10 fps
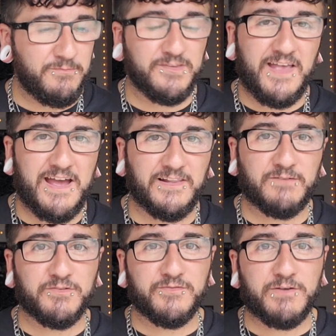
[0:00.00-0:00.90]
hell. It
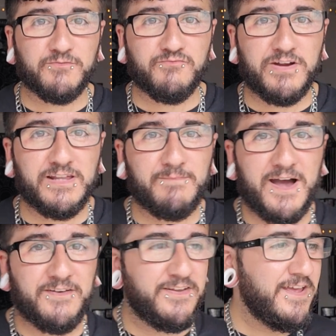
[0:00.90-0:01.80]
was really
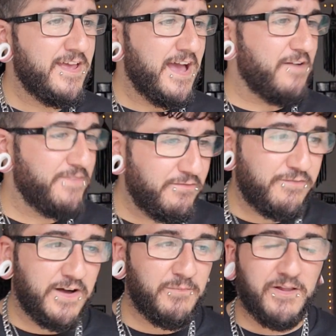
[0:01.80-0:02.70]
bad. I've never
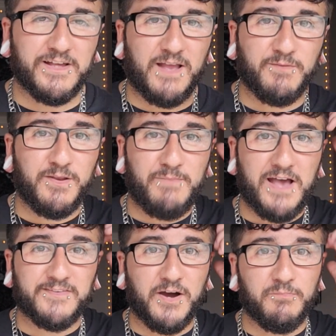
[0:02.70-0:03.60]
felt more like I'm going to
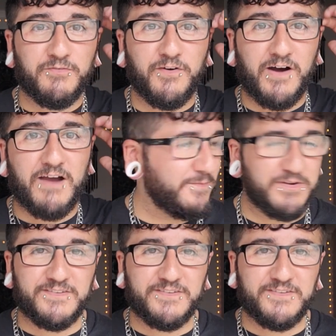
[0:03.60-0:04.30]
pass out before. For some